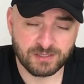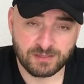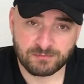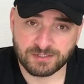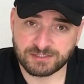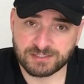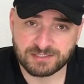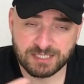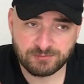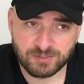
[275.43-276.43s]
But in the
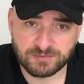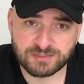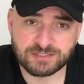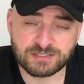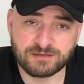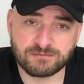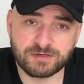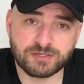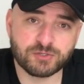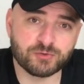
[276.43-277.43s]
same time, this is a
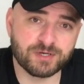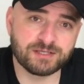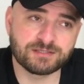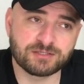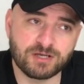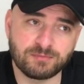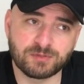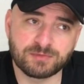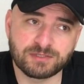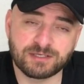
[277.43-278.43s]
very crazy
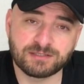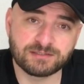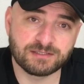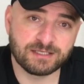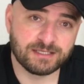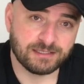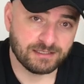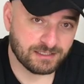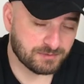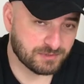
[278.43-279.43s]
complimenter and
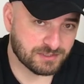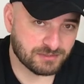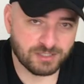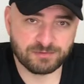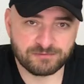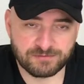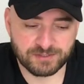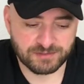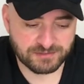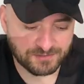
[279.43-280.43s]
lady pleaser type of
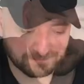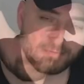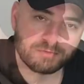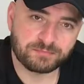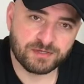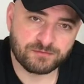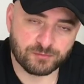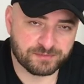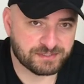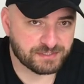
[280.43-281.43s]
fragrance. About
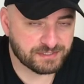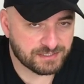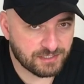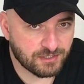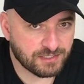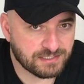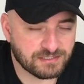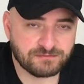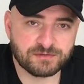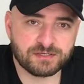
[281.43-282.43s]
performance, it is a long
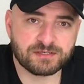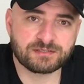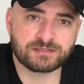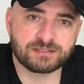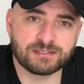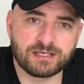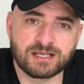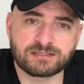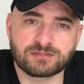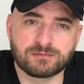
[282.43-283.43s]
lasting fragrance.
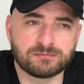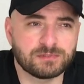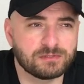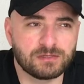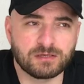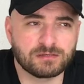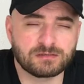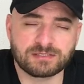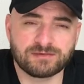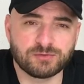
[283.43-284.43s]
Lasts on me like
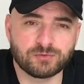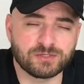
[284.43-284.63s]
7 to 8